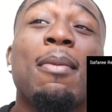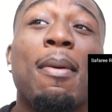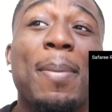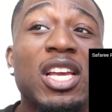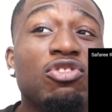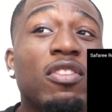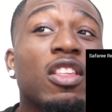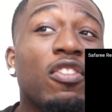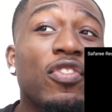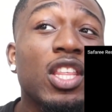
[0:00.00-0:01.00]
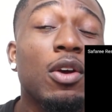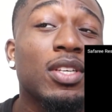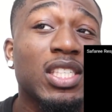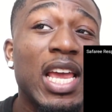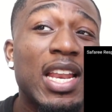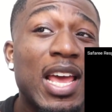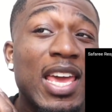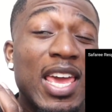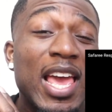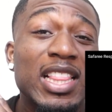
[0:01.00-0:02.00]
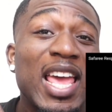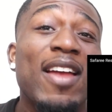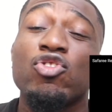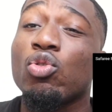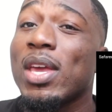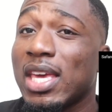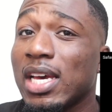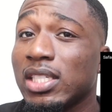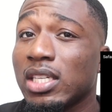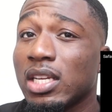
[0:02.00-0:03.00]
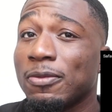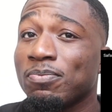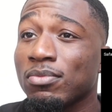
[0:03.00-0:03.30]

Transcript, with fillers: but based off this video, it's saying that he had to have joint custody.